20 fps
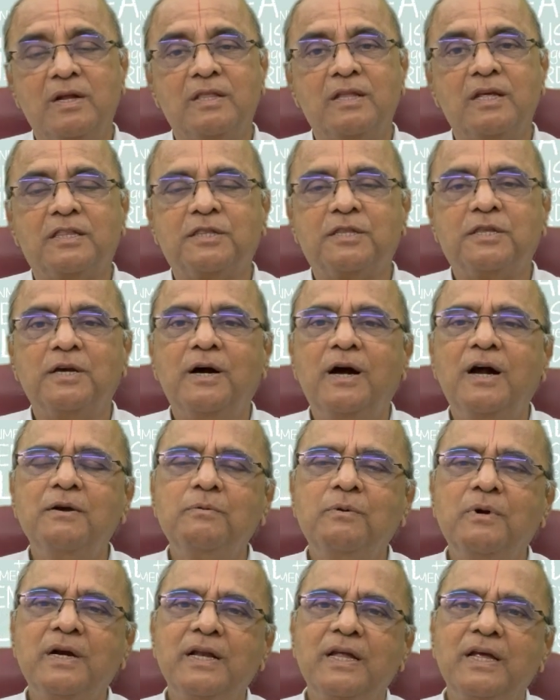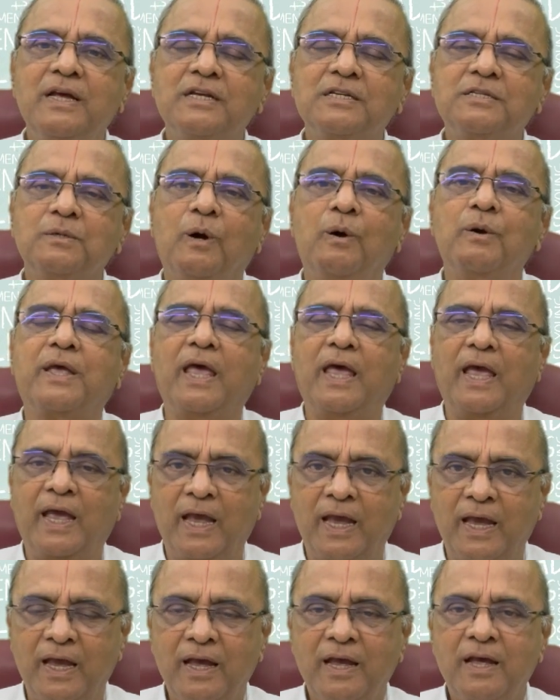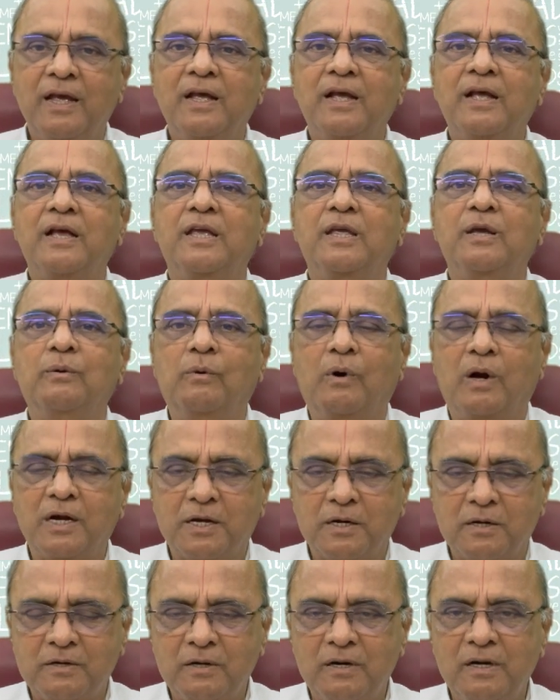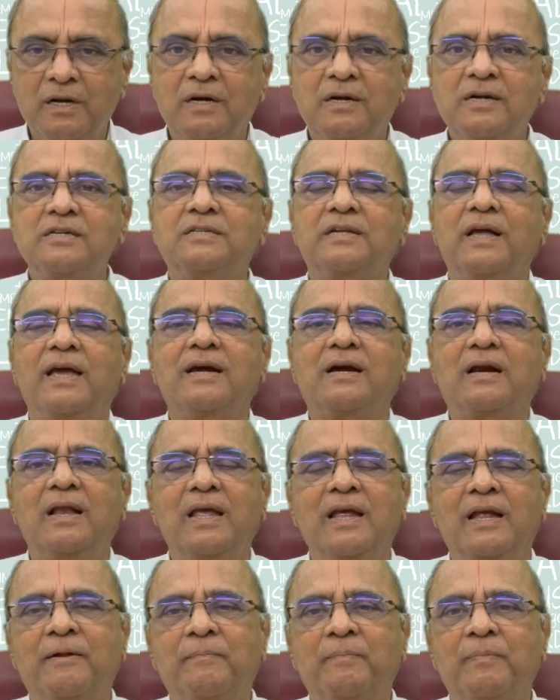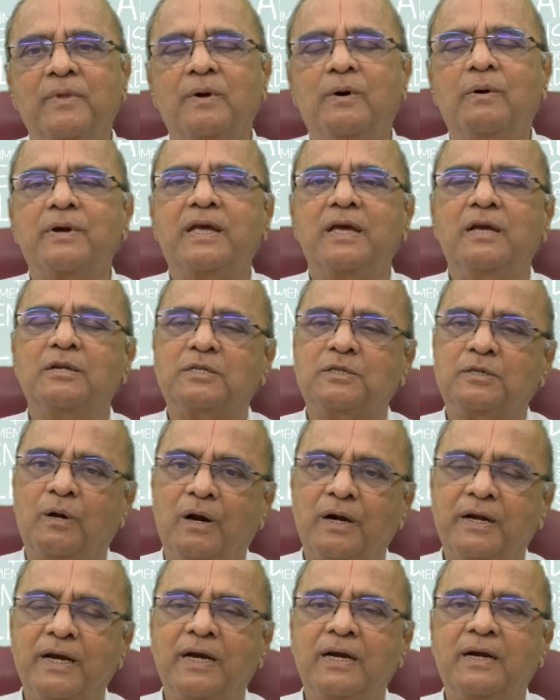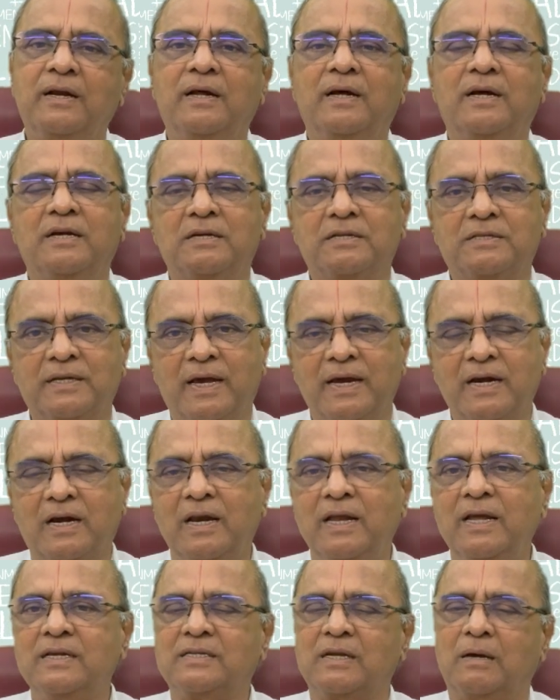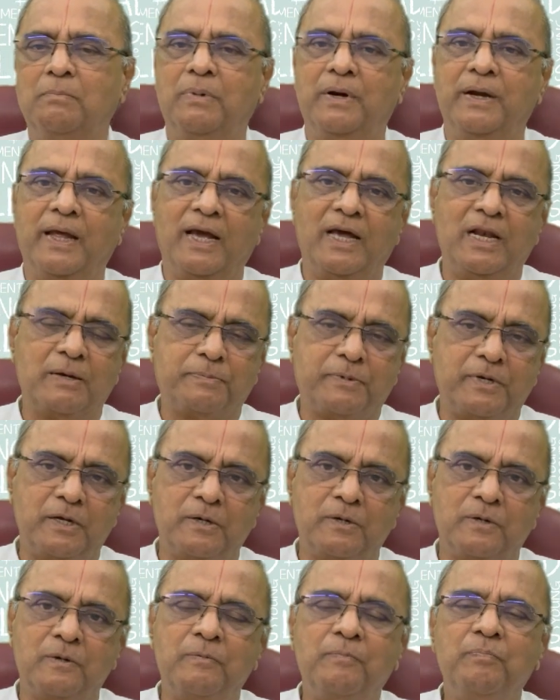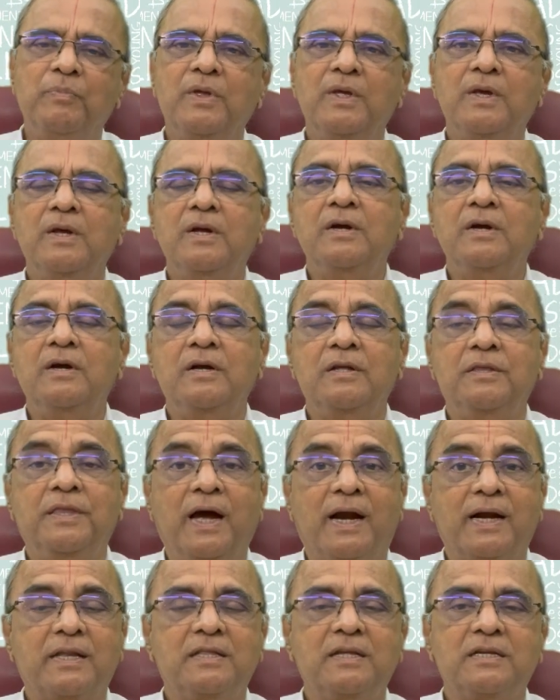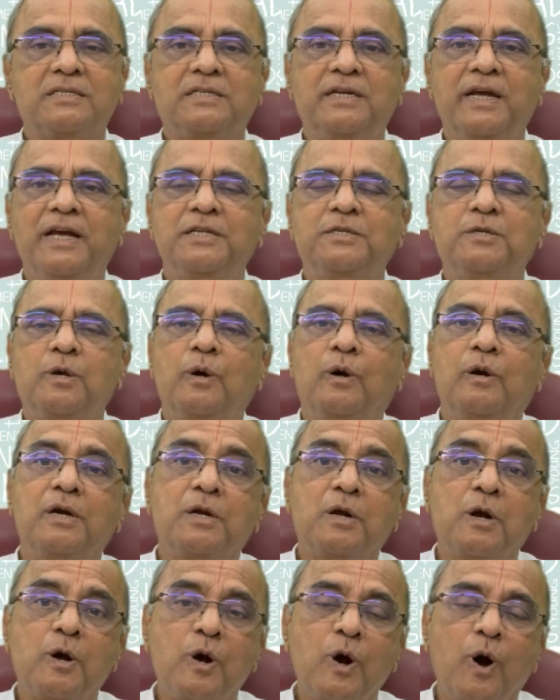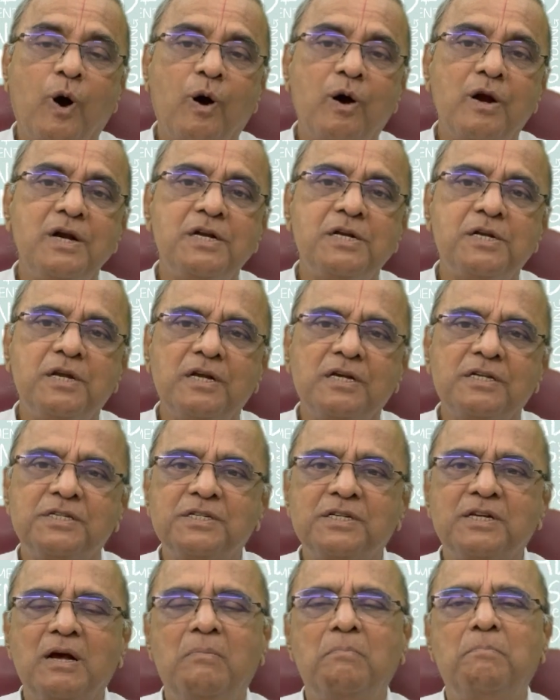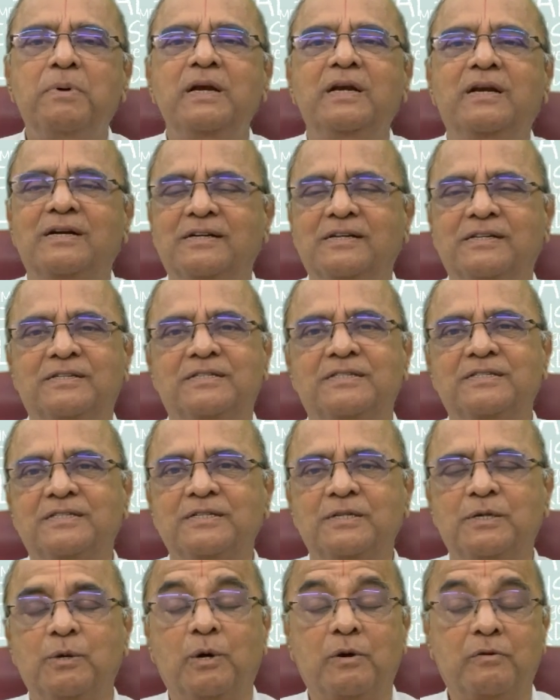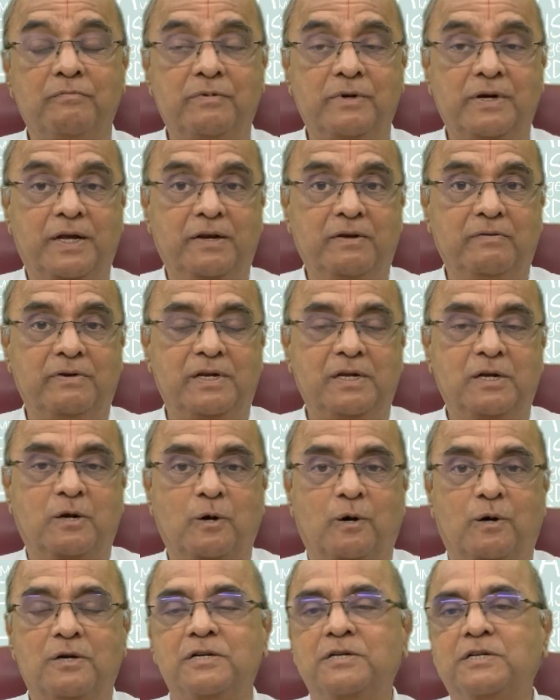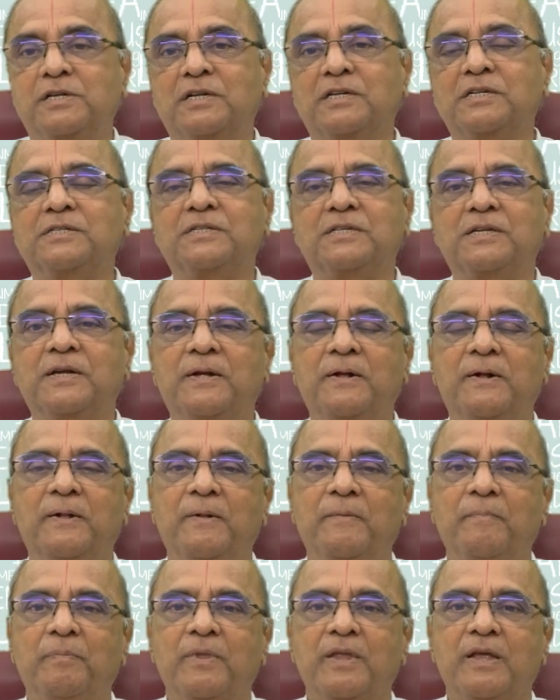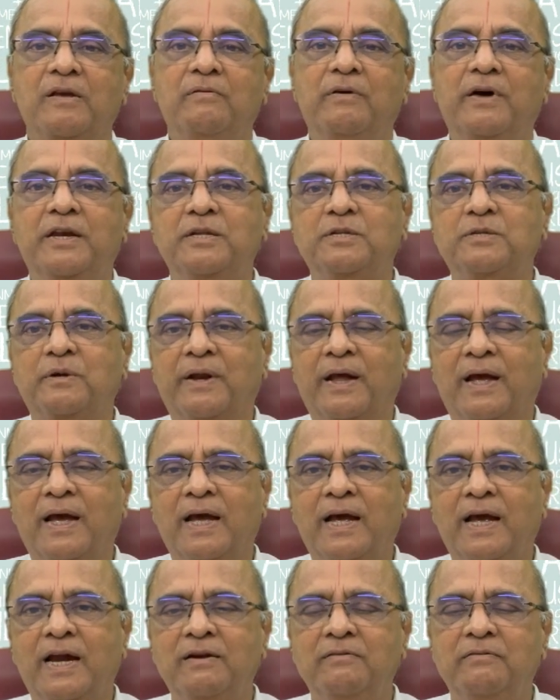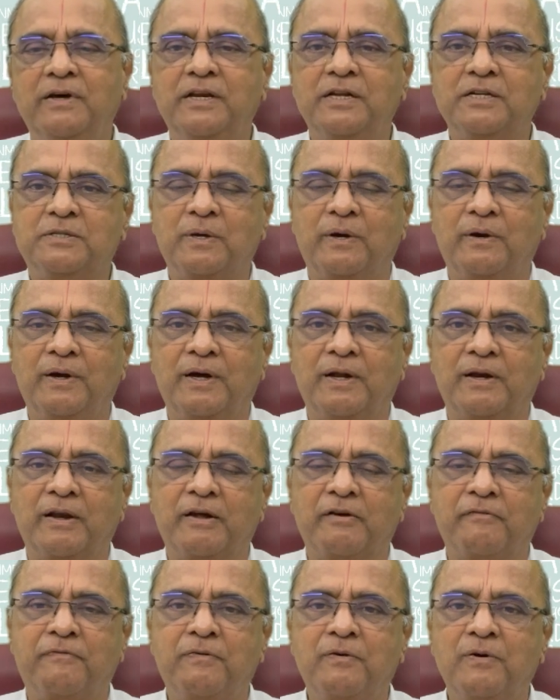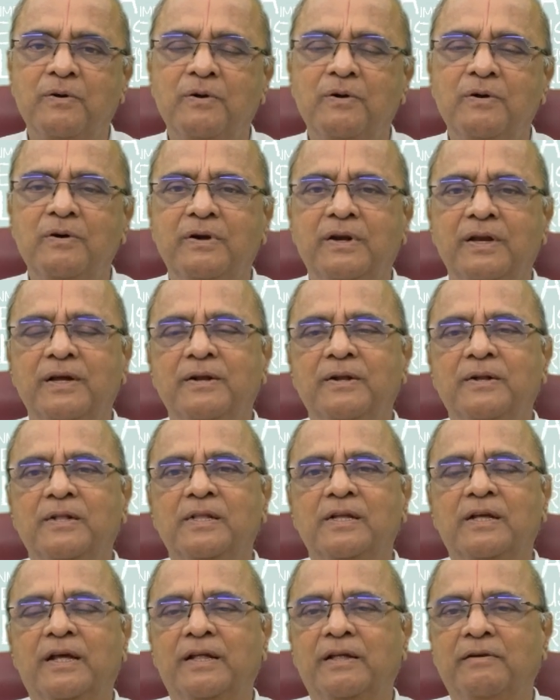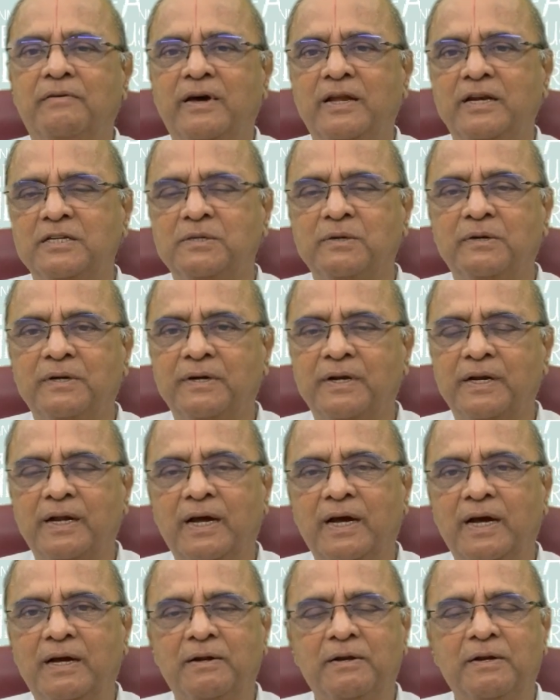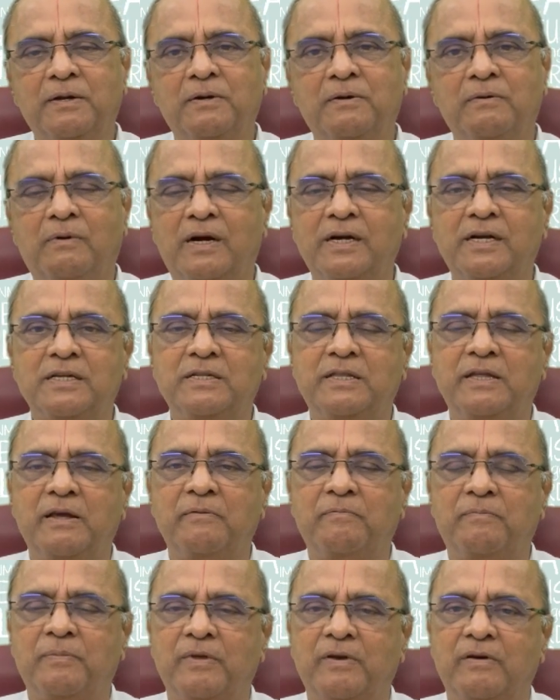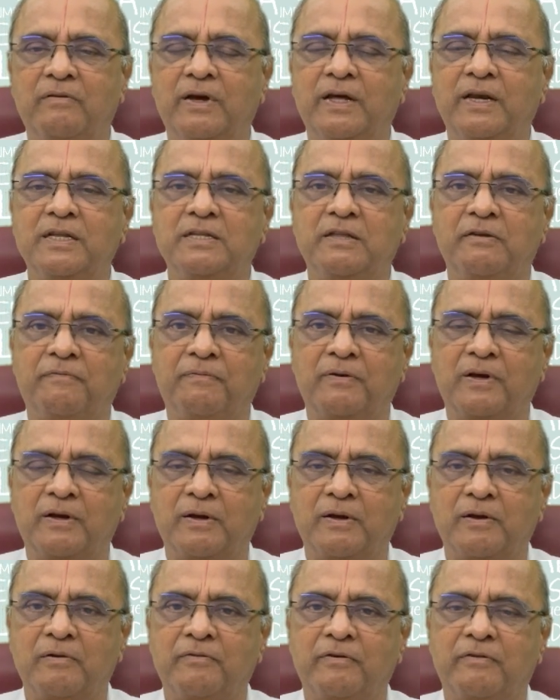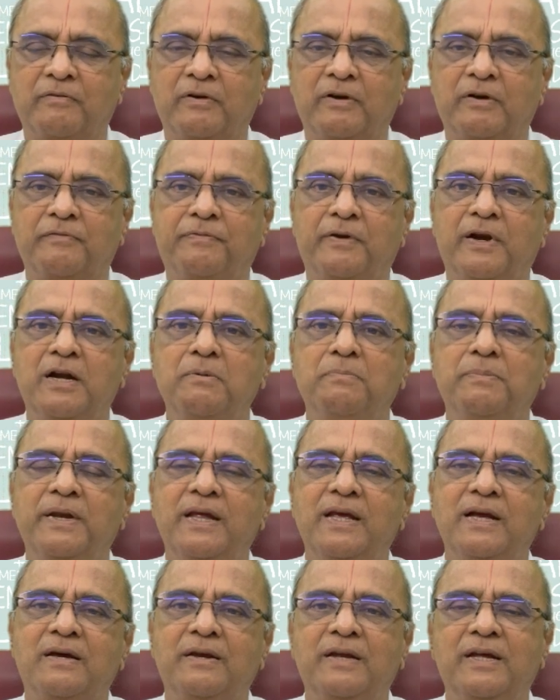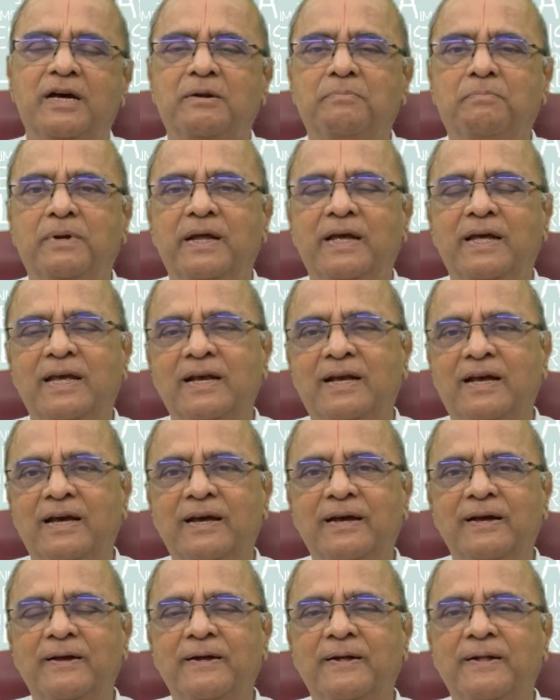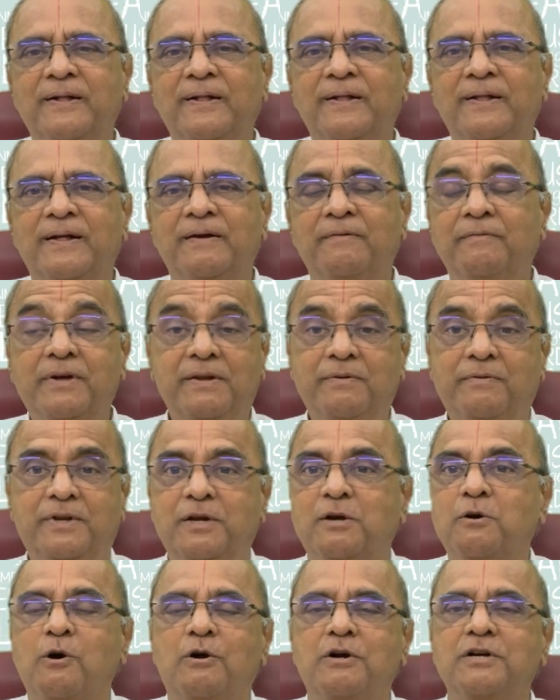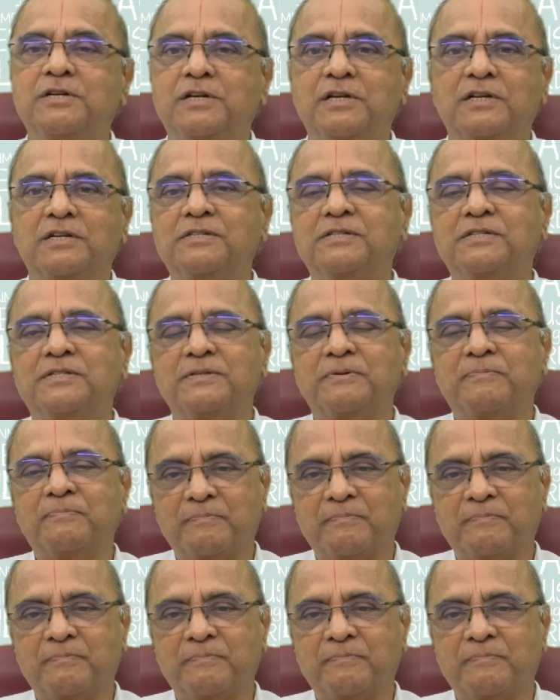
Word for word: The third one is, okay, you wanted to learn cycling. Okay, you started uh, cycling, somebody helped you. That is the stage called conscious competence. You're very, very conscious where is your hand, where is your uh, foot, uh, where is your, uh, you know, what is the, where is the front brake, rear brake, very, very conscious.